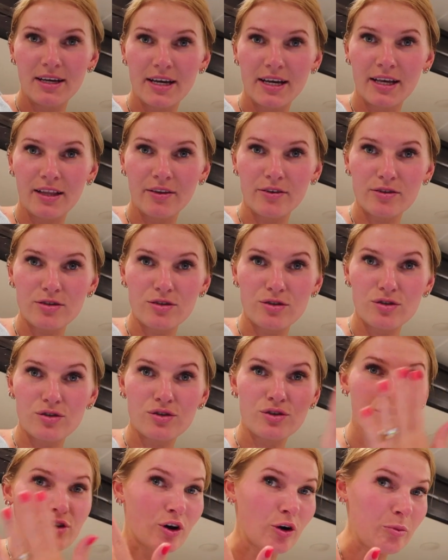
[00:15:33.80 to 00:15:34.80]
it looks
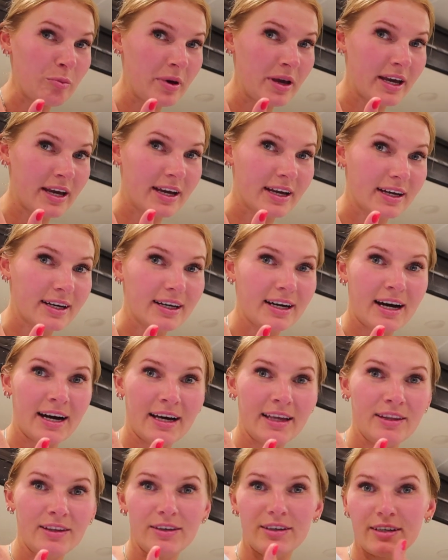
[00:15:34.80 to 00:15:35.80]
so pink.
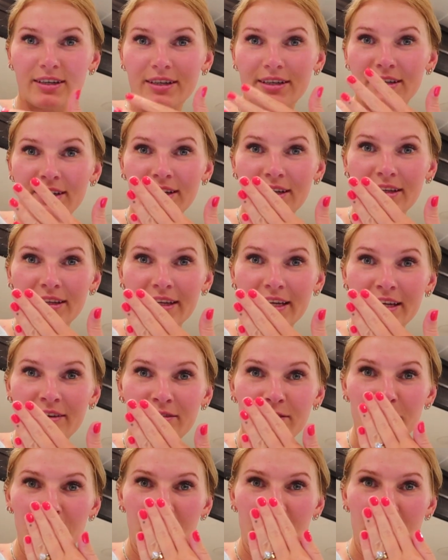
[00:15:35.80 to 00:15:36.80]
I look like,
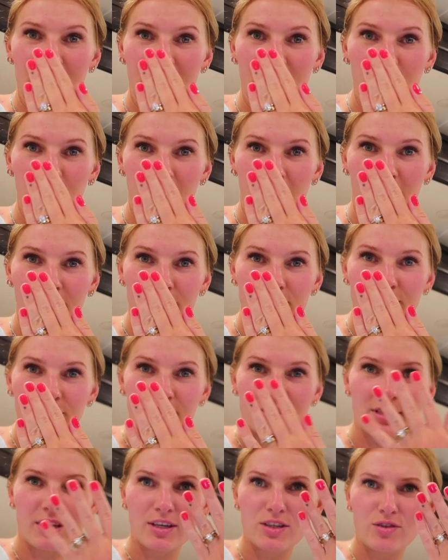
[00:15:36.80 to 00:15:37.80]
even my nail polish
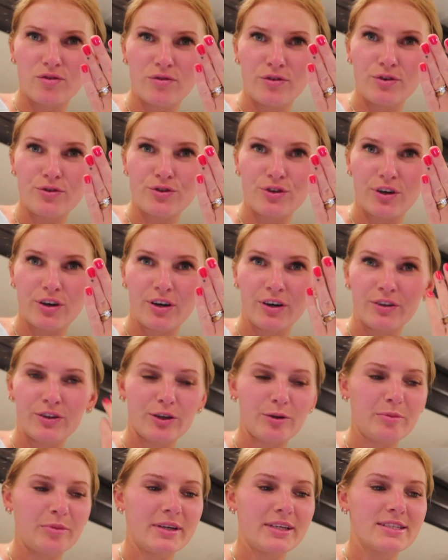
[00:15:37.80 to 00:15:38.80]
looks like it's fuchsia
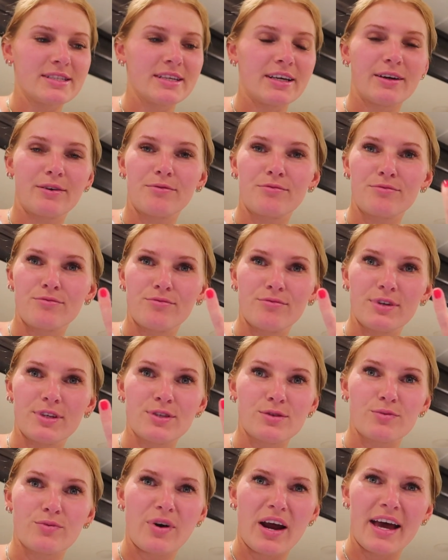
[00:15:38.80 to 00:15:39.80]
colored, but it's like,
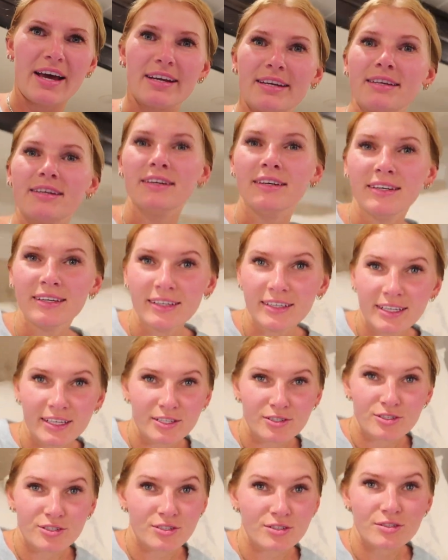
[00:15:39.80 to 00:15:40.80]
it's red.
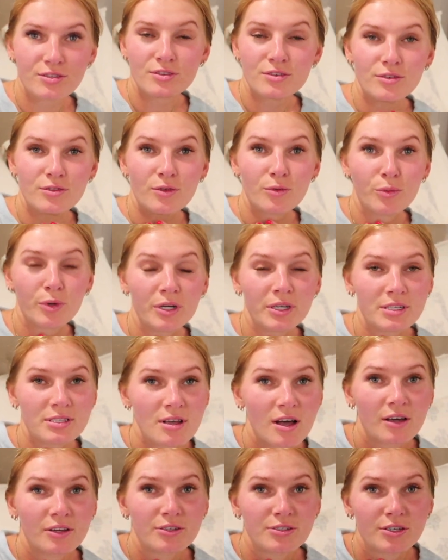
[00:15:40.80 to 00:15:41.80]
It's just the weirdest
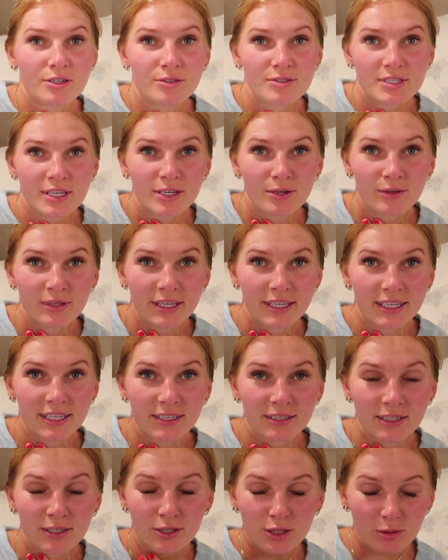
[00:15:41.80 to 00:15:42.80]
color tones. I don't like
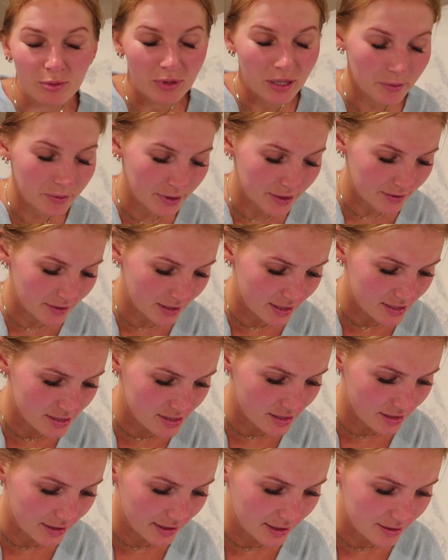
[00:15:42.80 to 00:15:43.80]
it. And you could probably hear the kids
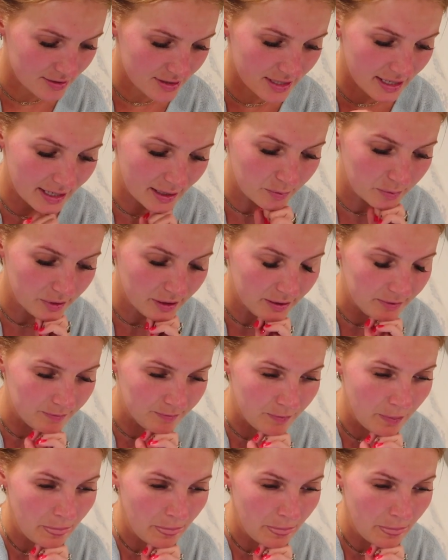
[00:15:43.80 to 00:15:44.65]
yelling outside, but